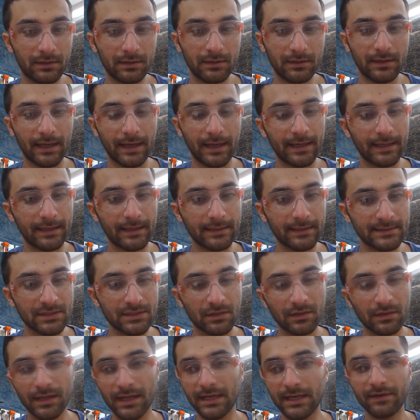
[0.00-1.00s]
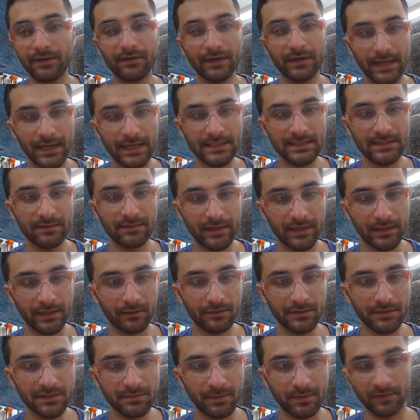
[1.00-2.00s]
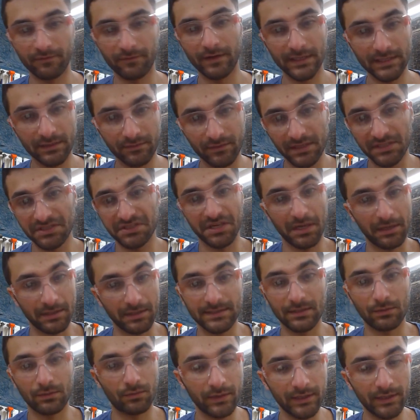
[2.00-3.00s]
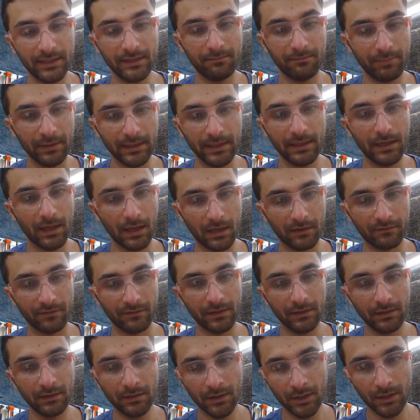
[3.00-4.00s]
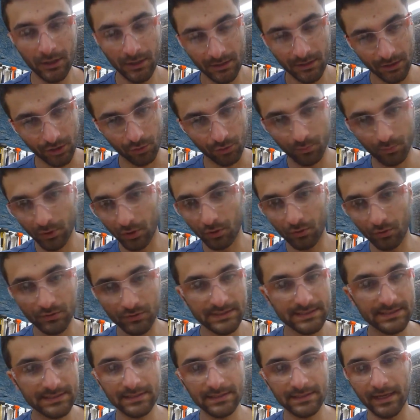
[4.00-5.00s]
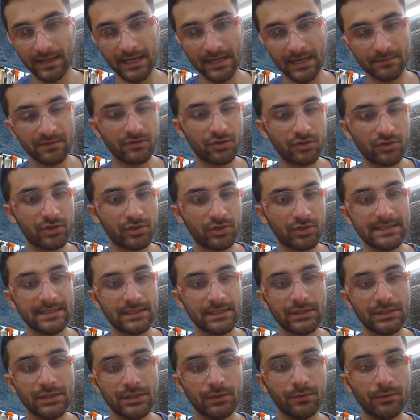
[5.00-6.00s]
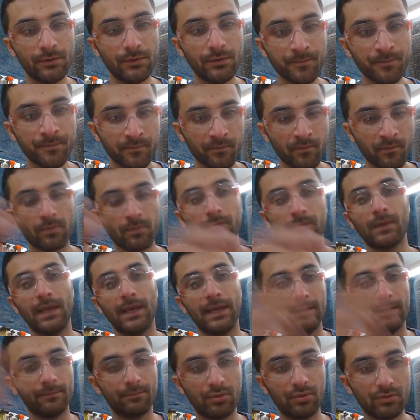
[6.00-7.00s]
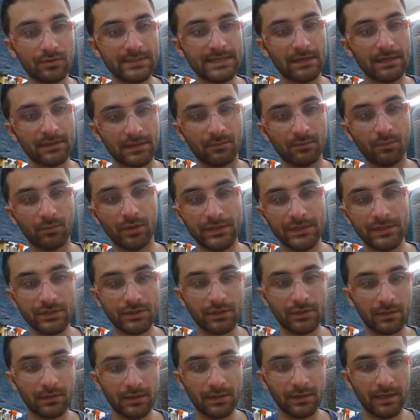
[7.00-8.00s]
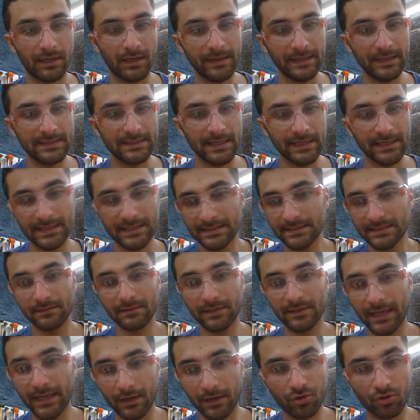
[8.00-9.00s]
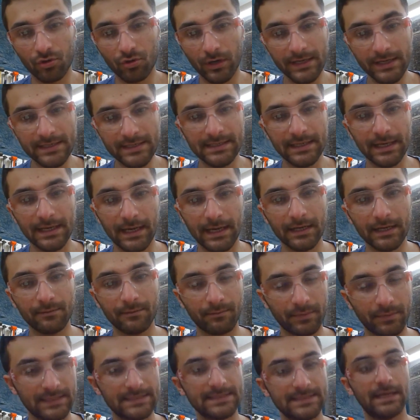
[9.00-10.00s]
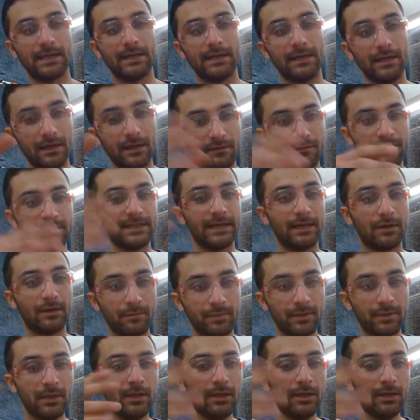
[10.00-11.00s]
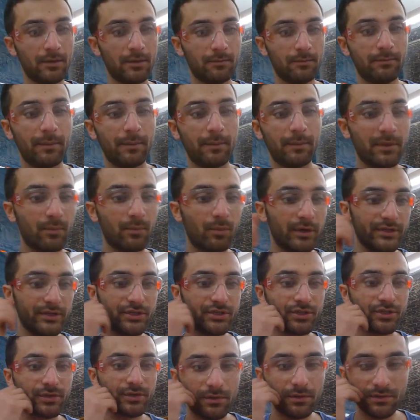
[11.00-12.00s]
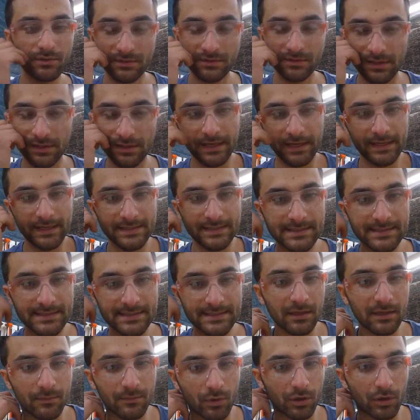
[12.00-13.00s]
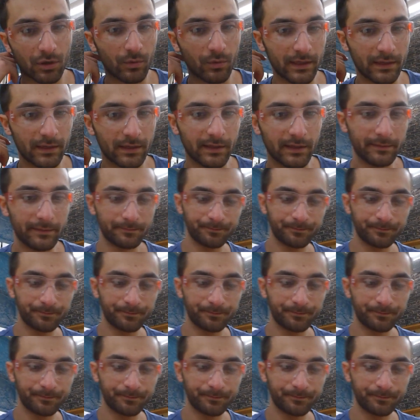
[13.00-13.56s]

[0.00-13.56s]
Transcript: And so there are a lot of different kinds of kilns, but effectively it's a really big oven that you put whole slabs of trees into, and it pulls out the moisture. It doesn't get crazy hot, but it's hot enough to help pump the moisture out so that they can sell it more quickly.